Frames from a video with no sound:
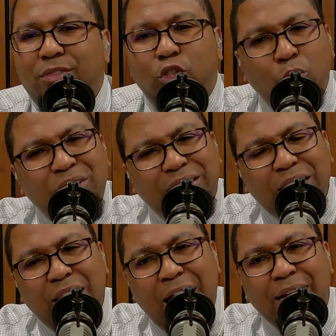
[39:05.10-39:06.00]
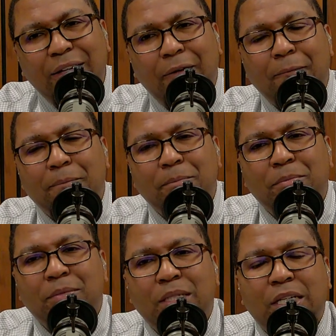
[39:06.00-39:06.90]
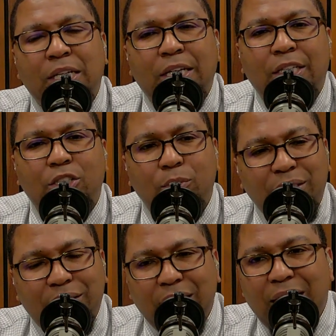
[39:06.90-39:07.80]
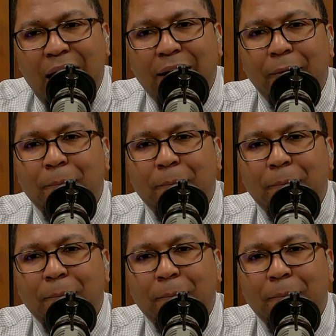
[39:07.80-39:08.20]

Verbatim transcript: Do we see that? Do we see that?